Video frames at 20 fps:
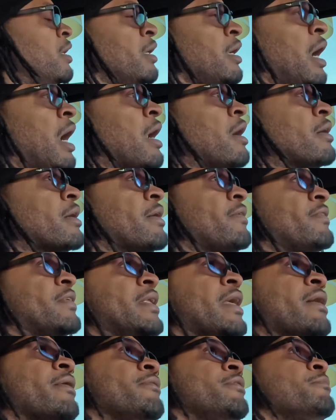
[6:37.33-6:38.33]
I don't give a
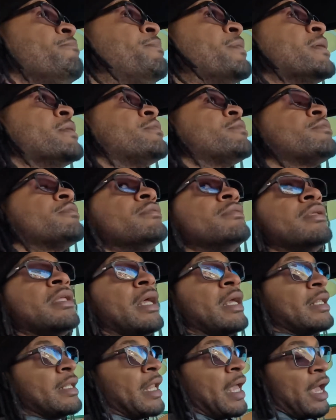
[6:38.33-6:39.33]
damn. You put
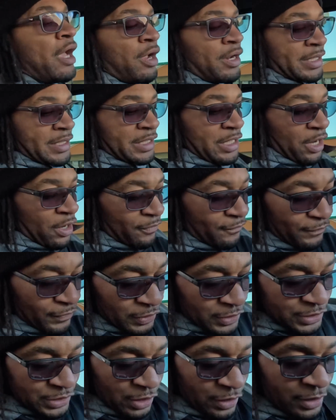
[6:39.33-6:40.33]
they, they only go
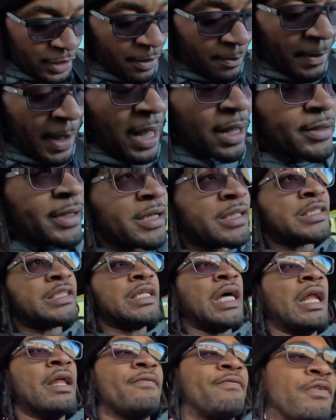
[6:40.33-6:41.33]
for a certain amount. They're
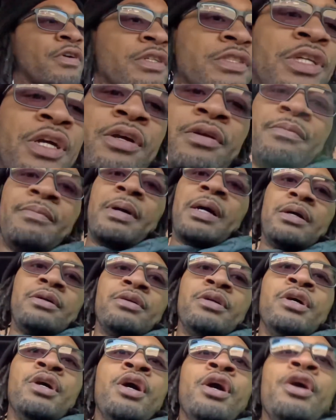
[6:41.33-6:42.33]
selling for a certain amount.